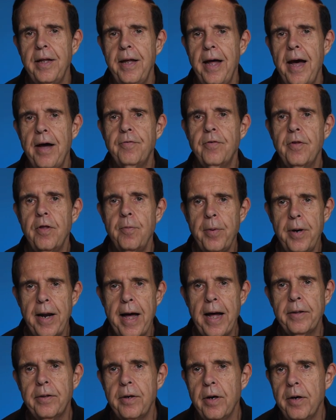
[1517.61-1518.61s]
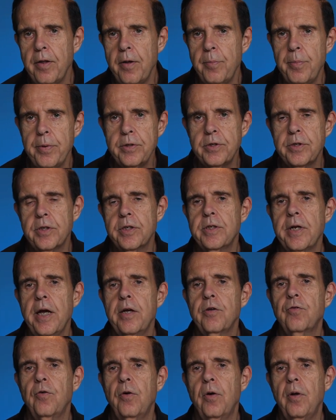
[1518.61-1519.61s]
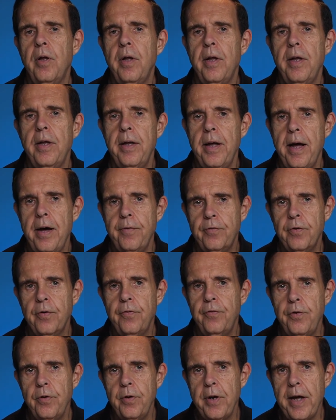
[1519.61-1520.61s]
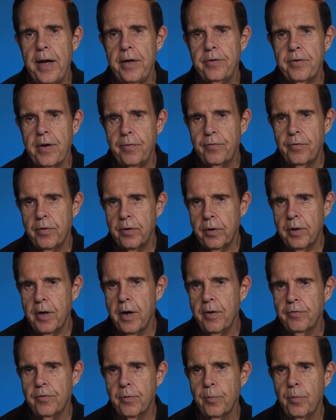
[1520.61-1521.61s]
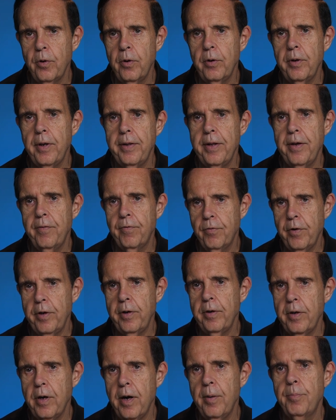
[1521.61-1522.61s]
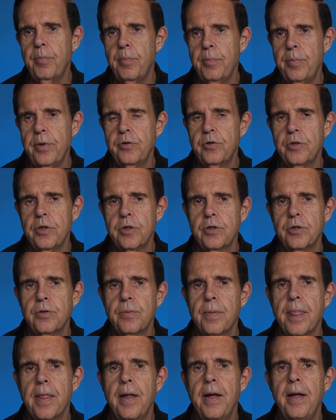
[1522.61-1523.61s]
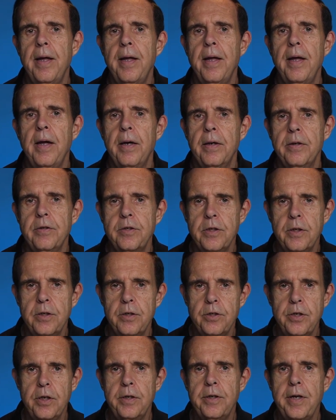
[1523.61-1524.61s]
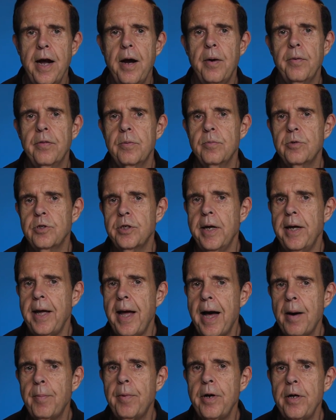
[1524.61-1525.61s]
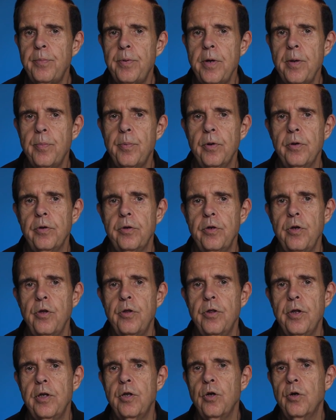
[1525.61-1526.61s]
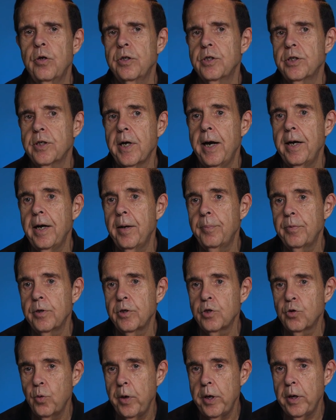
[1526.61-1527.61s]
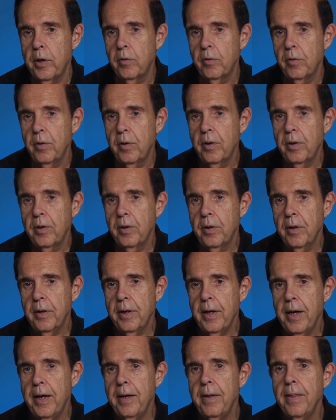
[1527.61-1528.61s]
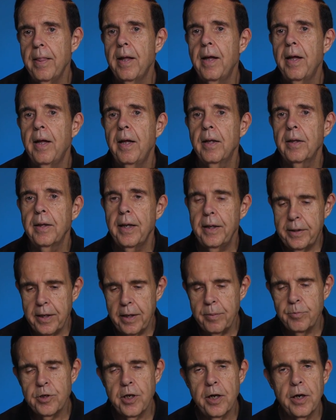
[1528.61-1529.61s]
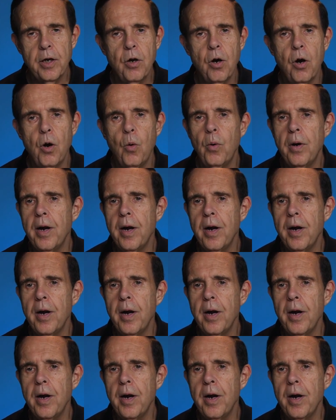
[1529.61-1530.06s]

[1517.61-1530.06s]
After they've been out there, they've been successful. After a few days, after they're comfortable and they've written up business, sit down with them and say, how many people do you think you could sign up this week? Okay? Let them set a goal.